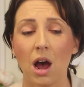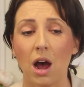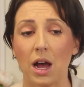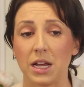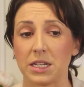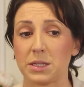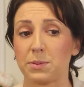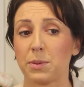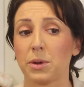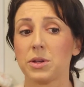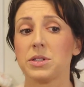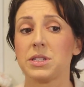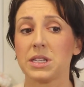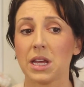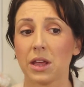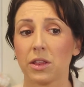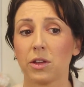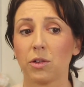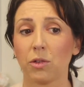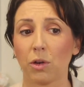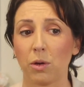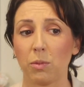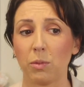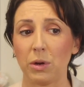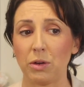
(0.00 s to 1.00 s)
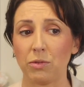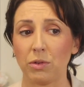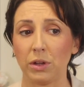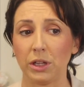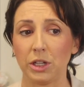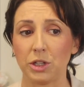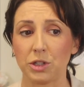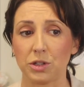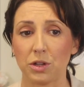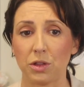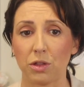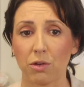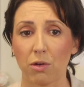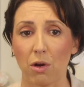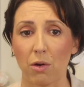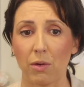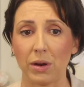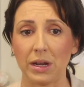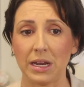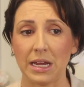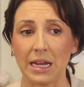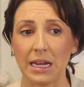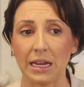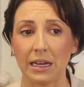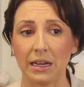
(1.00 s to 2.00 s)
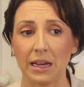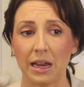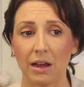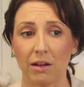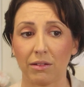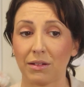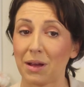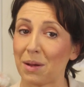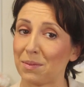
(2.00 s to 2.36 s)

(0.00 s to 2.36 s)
I suppose the other group we really should throw in here now,